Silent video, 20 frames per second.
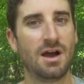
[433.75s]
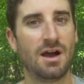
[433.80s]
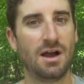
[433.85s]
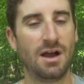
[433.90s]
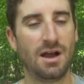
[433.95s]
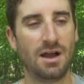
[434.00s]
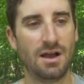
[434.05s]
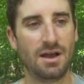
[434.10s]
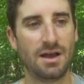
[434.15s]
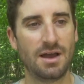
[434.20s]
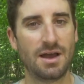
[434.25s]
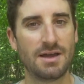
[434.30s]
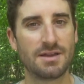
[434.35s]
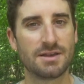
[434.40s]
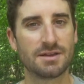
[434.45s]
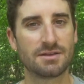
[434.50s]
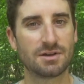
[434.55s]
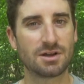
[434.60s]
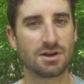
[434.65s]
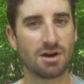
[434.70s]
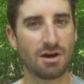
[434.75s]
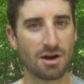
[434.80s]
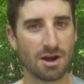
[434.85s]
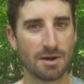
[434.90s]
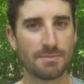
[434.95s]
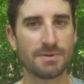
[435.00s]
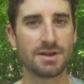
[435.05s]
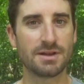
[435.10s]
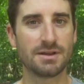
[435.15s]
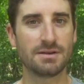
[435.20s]

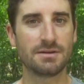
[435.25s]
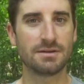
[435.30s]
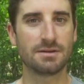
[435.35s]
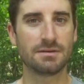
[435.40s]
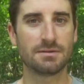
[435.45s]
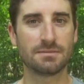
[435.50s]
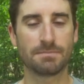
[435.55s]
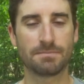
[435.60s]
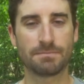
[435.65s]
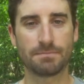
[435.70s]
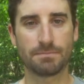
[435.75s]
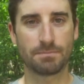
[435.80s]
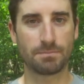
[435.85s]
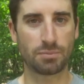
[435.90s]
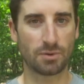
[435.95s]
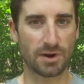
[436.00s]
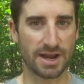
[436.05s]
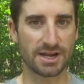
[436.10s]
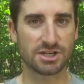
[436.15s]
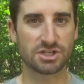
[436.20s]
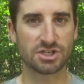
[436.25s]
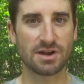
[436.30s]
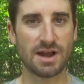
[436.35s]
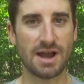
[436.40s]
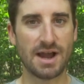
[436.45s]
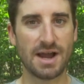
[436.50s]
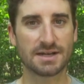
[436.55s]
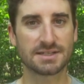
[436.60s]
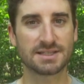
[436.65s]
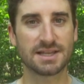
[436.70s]
Carbon brake
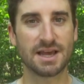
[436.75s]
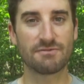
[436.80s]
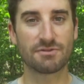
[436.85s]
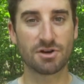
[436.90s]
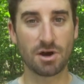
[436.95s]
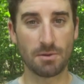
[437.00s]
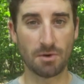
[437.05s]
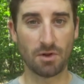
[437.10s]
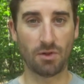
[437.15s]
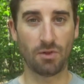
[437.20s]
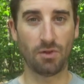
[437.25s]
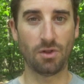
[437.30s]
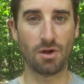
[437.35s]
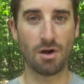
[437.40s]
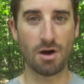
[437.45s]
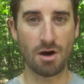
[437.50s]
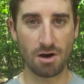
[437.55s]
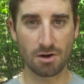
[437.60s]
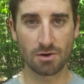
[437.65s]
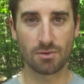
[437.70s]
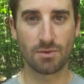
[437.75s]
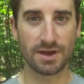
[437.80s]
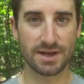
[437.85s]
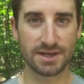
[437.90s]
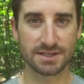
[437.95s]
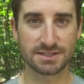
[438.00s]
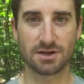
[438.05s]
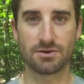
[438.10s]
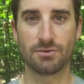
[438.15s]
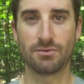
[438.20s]
tracks have come a long
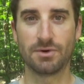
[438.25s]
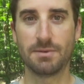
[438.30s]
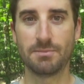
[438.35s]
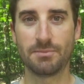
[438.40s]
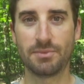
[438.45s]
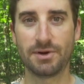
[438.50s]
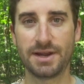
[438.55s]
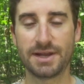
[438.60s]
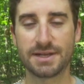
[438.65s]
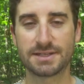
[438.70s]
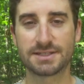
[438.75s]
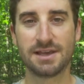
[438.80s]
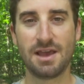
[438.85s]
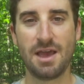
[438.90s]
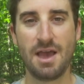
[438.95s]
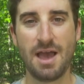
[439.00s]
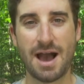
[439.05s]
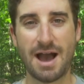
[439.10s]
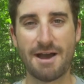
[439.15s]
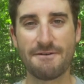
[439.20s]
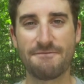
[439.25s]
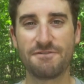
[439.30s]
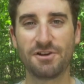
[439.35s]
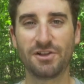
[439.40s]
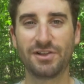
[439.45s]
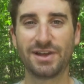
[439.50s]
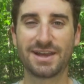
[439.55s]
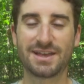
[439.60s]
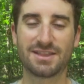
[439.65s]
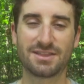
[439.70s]
ways on rim brakes. I feel
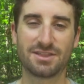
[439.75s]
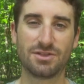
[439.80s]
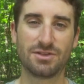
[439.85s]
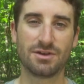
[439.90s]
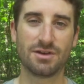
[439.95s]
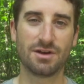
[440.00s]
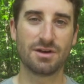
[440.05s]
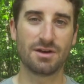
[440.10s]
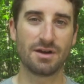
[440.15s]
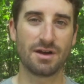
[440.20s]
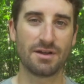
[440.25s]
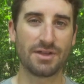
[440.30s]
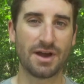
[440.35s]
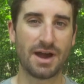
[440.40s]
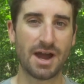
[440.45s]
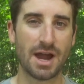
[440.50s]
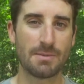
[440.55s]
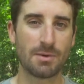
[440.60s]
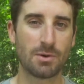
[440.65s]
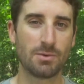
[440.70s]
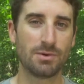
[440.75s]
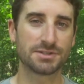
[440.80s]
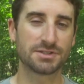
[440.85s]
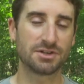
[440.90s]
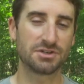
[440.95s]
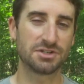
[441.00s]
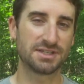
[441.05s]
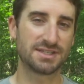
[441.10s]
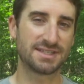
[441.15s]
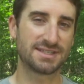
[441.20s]
like the Hyper wheels
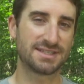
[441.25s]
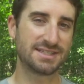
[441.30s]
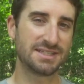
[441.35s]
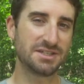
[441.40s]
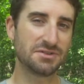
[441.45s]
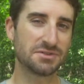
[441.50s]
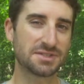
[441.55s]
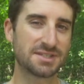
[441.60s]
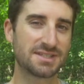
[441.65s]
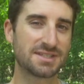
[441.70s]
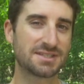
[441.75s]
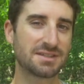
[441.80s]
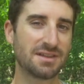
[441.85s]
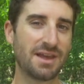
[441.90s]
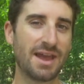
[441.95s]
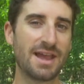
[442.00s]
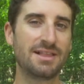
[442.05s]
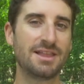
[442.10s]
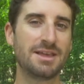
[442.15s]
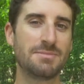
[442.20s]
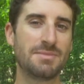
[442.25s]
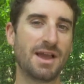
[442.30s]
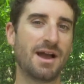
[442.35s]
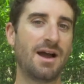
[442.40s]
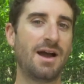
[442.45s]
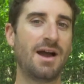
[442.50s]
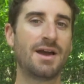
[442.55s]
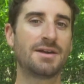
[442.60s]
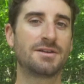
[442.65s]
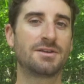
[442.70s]
are just still slightly
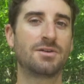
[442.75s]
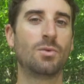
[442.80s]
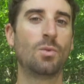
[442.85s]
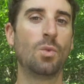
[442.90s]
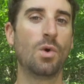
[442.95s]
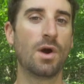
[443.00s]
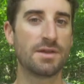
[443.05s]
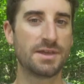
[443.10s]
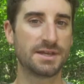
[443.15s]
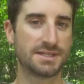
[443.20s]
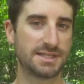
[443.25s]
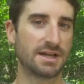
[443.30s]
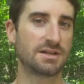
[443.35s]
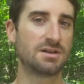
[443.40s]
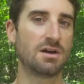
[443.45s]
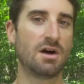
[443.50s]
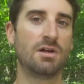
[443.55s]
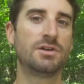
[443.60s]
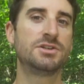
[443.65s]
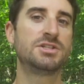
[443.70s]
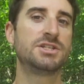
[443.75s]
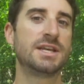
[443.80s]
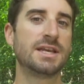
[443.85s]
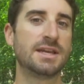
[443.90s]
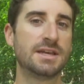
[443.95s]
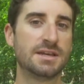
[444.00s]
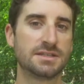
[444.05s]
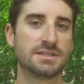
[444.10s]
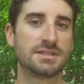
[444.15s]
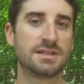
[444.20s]
behind on where the
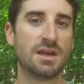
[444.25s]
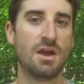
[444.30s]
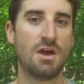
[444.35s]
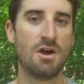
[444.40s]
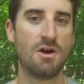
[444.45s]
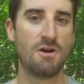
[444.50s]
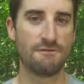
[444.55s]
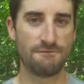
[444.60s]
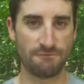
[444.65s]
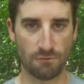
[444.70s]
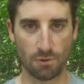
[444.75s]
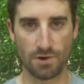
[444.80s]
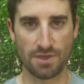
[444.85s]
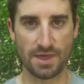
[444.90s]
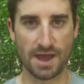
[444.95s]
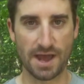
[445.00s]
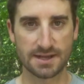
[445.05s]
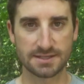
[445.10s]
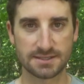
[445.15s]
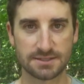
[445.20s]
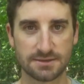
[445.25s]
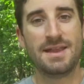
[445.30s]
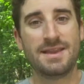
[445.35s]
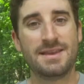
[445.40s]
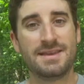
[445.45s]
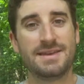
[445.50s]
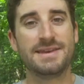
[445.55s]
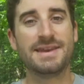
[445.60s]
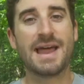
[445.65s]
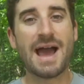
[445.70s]
technology is for that.
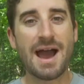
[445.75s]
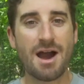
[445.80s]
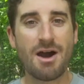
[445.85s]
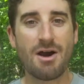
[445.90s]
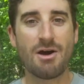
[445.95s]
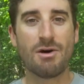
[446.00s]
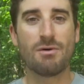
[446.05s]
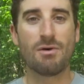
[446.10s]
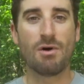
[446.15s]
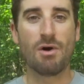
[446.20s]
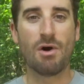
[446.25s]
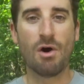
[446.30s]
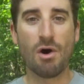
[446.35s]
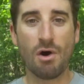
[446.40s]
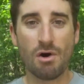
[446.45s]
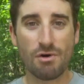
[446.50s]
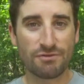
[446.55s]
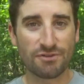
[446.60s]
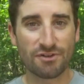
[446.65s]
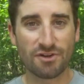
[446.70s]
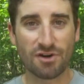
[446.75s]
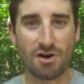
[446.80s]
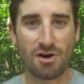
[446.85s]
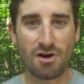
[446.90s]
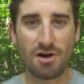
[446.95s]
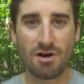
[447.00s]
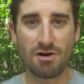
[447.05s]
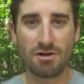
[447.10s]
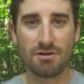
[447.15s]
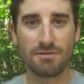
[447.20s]
Now,
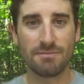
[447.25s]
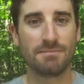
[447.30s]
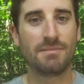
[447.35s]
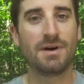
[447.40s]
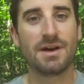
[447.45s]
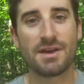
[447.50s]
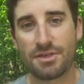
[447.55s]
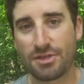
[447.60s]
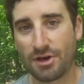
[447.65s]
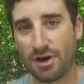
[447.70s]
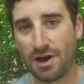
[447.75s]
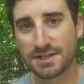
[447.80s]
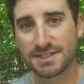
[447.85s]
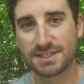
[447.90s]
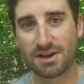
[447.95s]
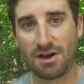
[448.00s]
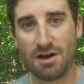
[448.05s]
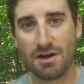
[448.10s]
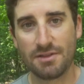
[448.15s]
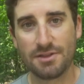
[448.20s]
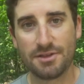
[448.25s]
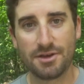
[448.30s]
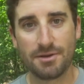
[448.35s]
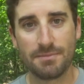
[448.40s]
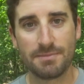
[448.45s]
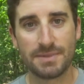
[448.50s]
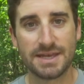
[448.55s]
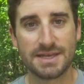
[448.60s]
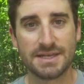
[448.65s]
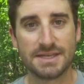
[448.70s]
overall, my thoughts on
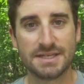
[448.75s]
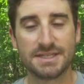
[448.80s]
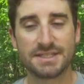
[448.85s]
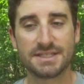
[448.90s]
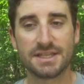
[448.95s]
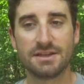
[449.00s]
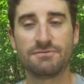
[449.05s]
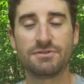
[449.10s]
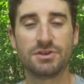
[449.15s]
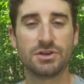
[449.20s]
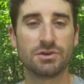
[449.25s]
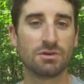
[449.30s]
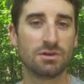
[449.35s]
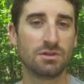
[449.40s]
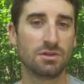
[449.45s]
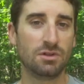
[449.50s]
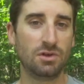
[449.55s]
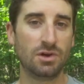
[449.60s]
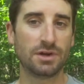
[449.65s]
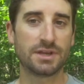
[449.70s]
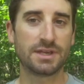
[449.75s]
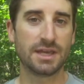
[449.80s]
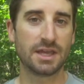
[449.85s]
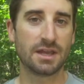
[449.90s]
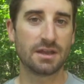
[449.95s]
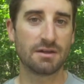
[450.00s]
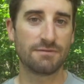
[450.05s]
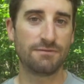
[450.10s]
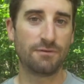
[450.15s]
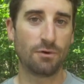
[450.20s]
them is, if you're
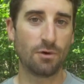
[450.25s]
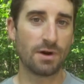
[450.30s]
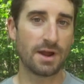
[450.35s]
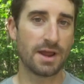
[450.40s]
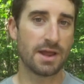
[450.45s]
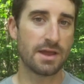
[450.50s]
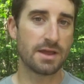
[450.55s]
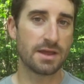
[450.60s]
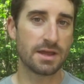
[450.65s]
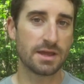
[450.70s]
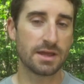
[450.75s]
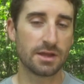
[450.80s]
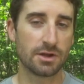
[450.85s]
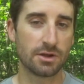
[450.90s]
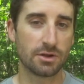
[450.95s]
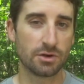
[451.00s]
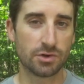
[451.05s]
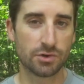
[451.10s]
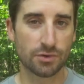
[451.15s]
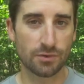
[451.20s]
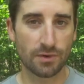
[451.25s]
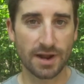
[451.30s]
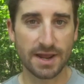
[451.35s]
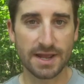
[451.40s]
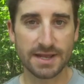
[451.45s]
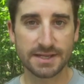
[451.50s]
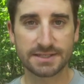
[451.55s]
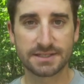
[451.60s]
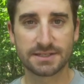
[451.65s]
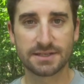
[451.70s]
looking for a
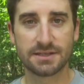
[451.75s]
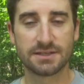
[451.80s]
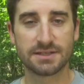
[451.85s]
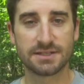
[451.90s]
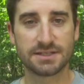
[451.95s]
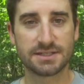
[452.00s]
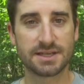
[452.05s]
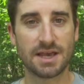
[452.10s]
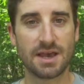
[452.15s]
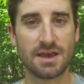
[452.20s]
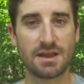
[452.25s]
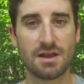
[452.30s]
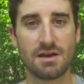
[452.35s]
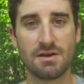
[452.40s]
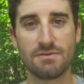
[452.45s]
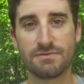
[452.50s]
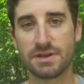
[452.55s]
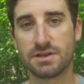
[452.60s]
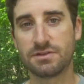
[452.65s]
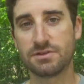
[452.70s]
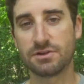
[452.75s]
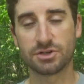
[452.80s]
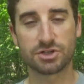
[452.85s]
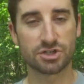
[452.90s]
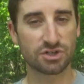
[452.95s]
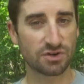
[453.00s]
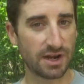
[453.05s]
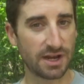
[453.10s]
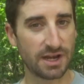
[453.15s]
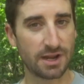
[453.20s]
great set of either
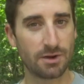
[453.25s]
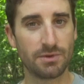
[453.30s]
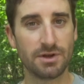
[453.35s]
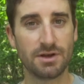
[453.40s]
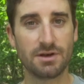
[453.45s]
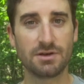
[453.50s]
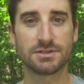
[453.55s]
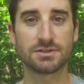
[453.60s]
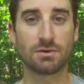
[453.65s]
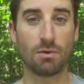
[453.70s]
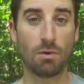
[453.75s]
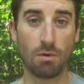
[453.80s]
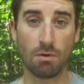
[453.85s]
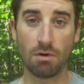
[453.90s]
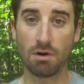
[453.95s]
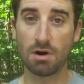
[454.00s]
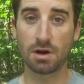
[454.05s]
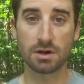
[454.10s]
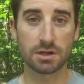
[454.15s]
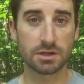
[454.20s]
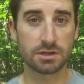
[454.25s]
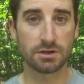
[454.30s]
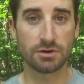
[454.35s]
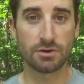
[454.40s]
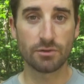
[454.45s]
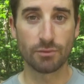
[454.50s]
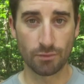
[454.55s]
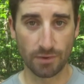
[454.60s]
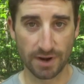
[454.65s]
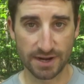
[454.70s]
training wheels or a
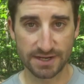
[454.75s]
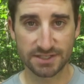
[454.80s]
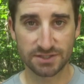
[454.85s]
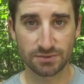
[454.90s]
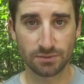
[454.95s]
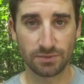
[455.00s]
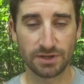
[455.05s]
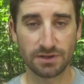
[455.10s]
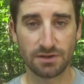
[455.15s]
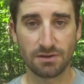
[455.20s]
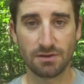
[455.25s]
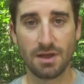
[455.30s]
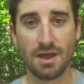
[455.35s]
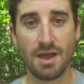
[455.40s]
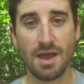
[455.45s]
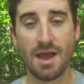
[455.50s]
good race wheel,